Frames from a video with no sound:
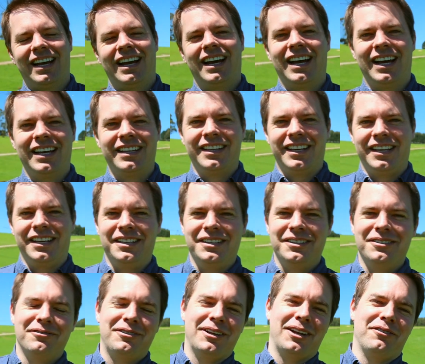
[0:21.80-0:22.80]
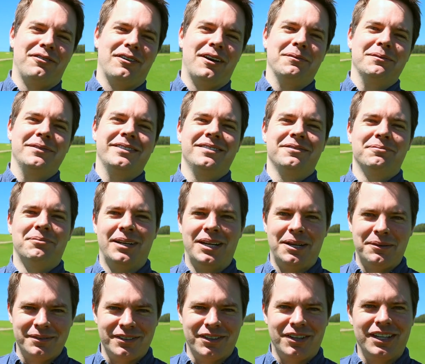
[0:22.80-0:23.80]
Hey there, fellow farmers. My
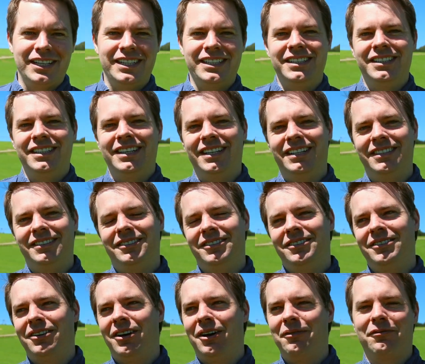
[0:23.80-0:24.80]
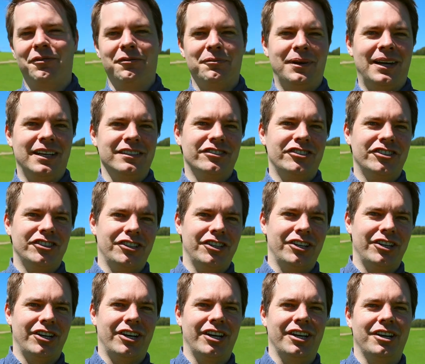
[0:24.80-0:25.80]
name is Ollie and I'm from
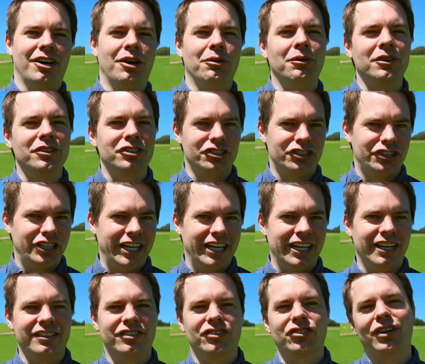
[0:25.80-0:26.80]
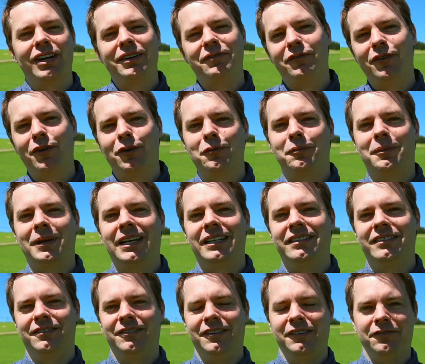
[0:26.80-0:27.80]
Pasture-io. I want to share a straightforward
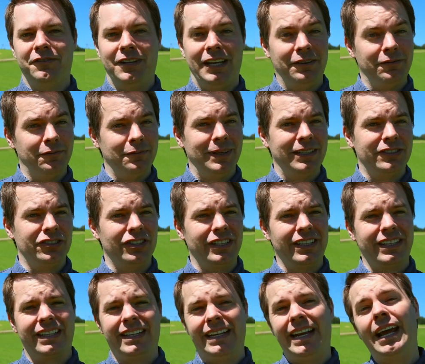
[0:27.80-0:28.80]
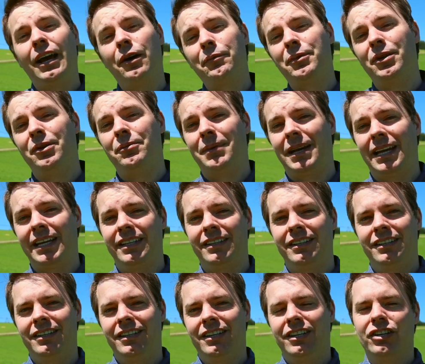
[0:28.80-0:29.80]
piece of information that can help you make
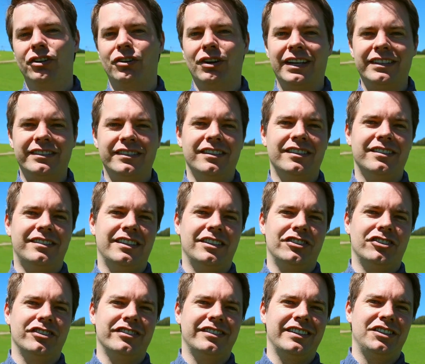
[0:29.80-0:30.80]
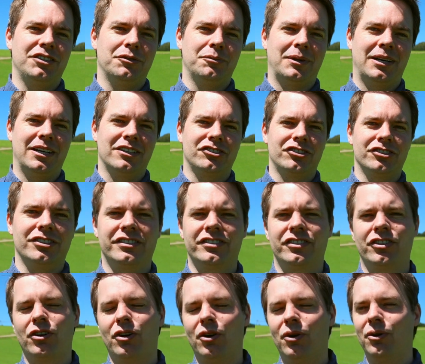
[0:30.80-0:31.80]
grazing decisions in your pasture. It's
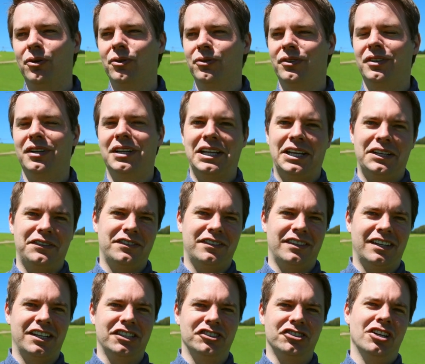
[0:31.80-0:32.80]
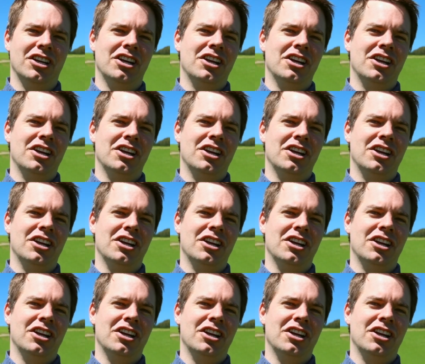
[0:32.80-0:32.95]
called the leaf stage.